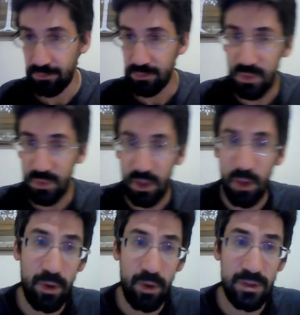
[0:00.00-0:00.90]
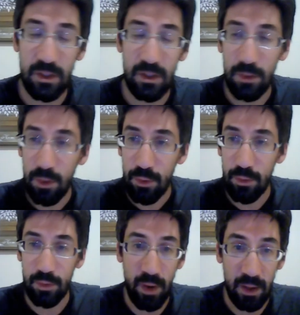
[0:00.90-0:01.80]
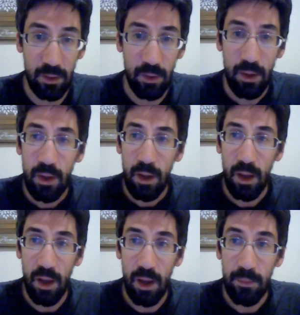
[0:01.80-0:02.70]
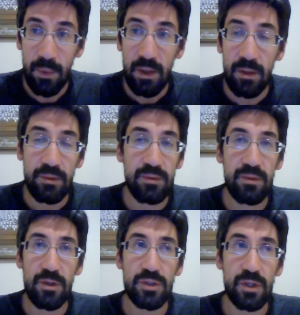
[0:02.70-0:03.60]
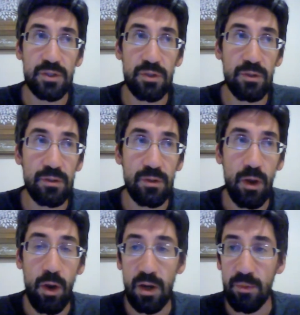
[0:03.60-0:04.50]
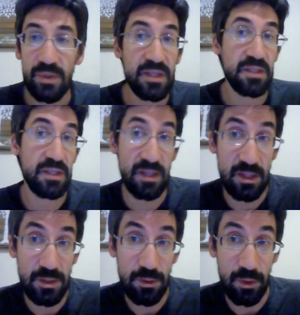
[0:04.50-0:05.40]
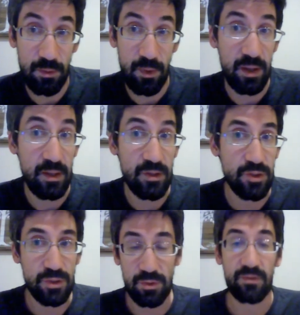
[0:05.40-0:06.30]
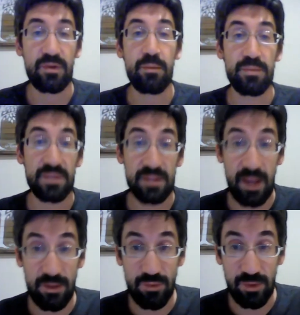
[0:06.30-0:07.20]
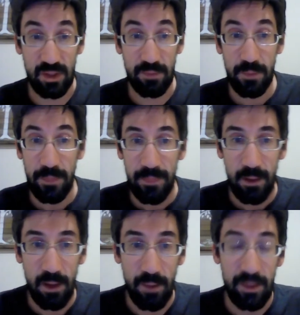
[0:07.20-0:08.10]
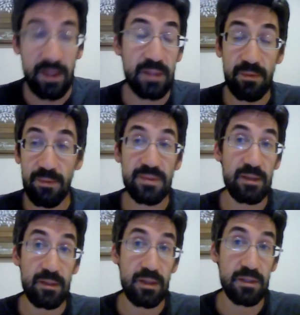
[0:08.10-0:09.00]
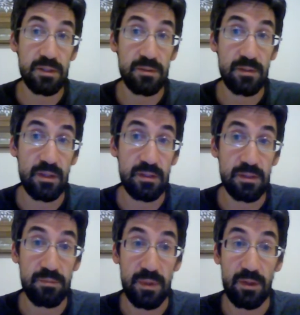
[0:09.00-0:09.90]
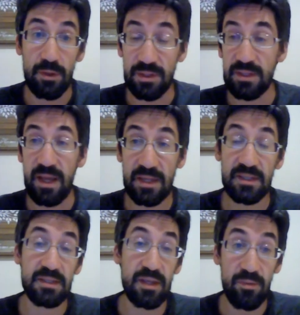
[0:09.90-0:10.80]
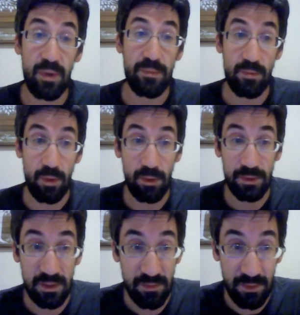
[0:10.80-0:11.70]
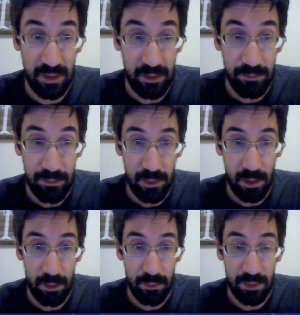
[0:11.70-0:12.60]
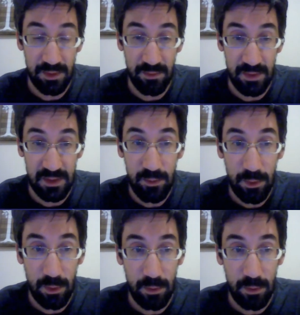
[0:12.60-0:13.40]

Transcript: Whereas in a low road model, there's a certain automaticity to it, right? It just sort of comes naturally. And again, sometimes that is because the task itself might be relatively similar.